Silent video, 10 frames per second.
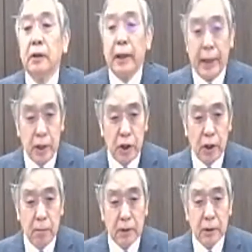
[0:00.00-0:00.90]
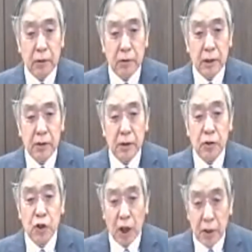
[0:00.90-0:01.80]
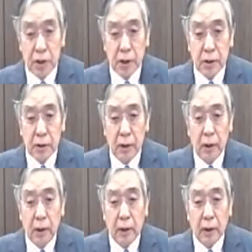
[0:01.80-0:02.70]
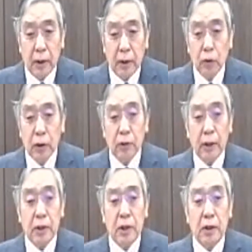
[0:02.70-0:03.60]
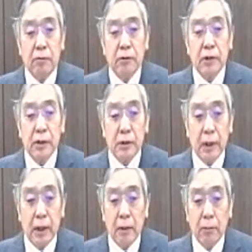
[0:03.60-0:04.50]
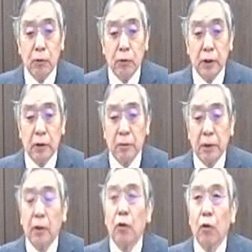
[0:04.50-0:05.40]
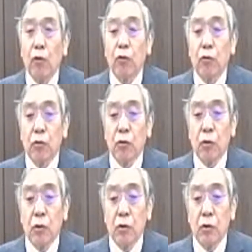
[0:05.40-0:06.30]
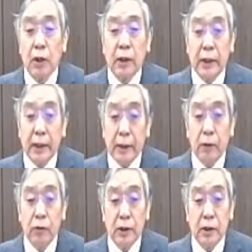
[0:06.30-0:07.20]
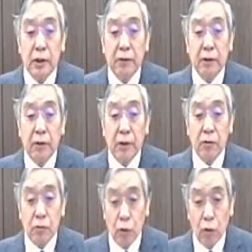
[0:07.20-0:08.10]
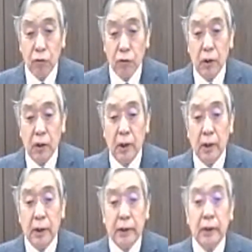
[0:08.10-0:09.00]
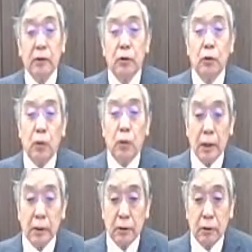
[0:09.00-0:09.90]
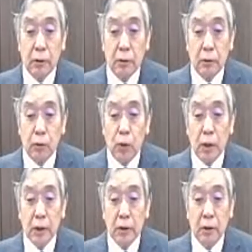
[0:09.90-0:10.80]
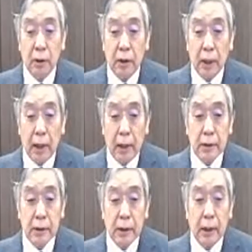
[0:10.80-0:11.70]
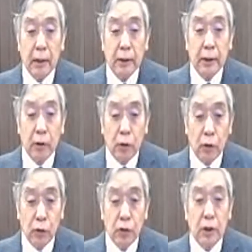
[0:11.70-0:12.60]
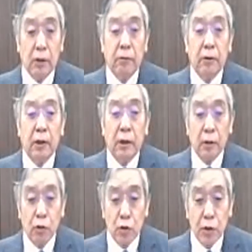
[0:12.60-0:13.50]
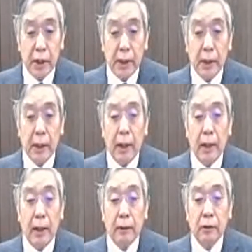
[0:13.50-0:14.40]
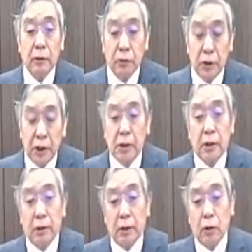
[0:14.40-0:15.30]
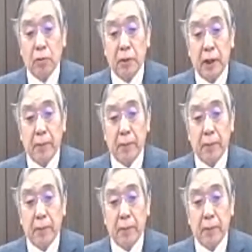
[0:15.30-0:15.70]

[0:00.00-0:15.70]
Asia must address its challenges in order to achieve sustainable economic growth. The key to achieving this growth is to work toward realizing an inclusive, green, and digital economy.